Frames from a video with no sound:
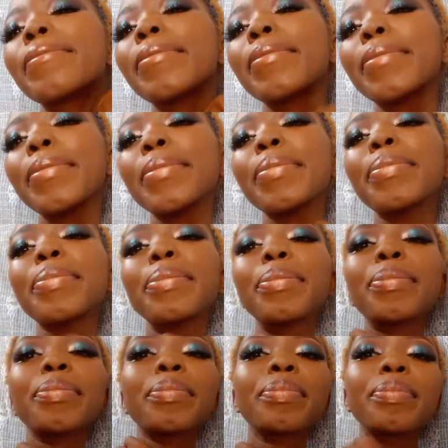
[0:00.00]
I should not give you
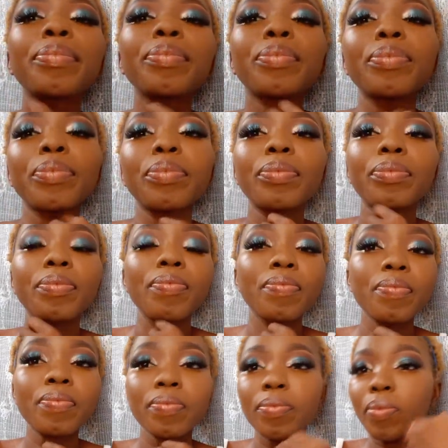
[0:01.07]
the excuse of
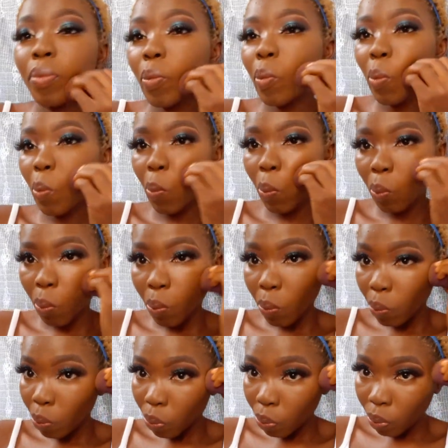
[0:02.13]
making your face
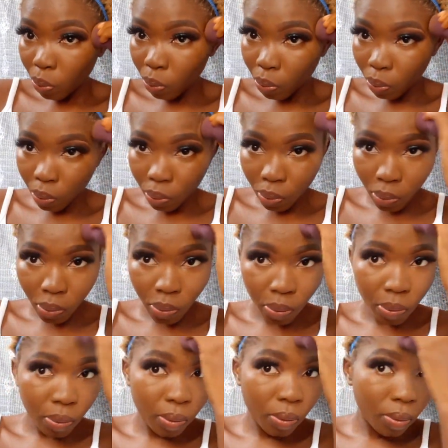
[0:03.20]
lighter or
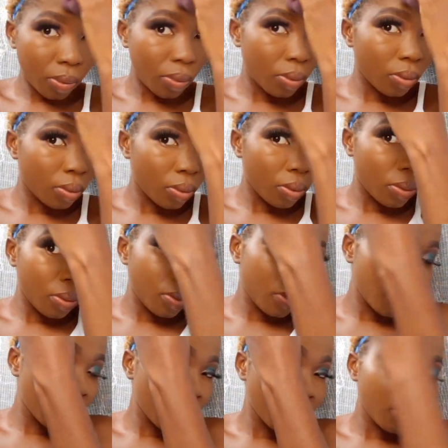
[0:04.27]
darker than the rest of
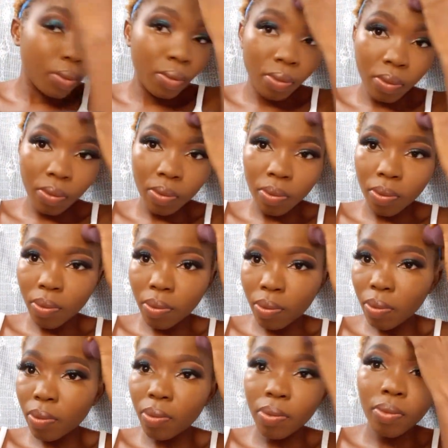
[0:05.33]
your body.
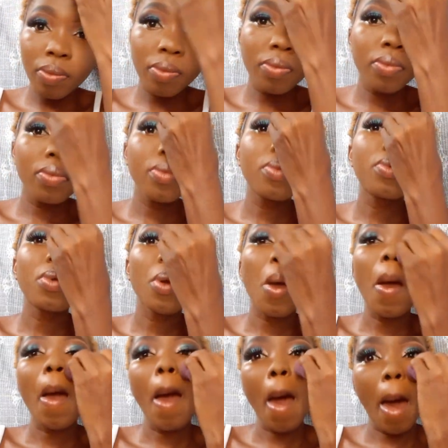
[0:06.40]
I
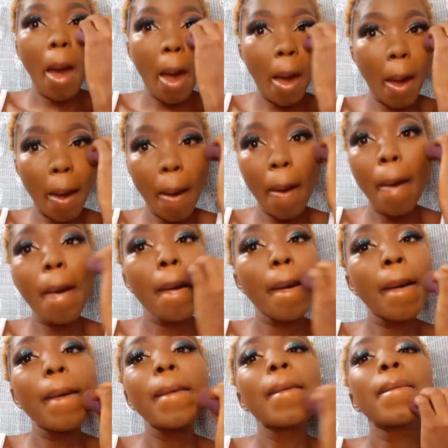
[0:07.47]
always see it,
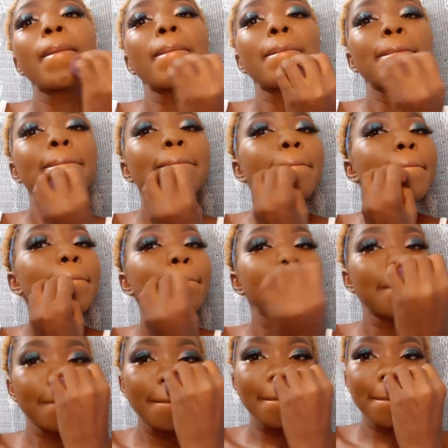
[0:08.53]
and
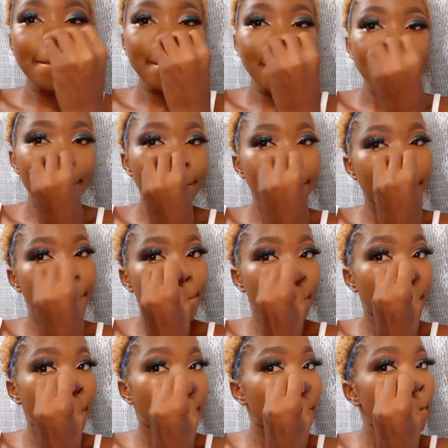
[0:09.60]
sometimes I will feel
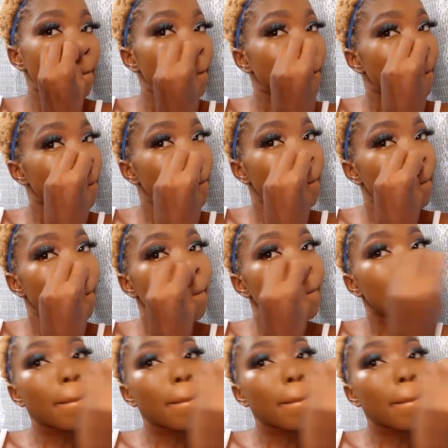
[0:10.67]
ashamed for that person.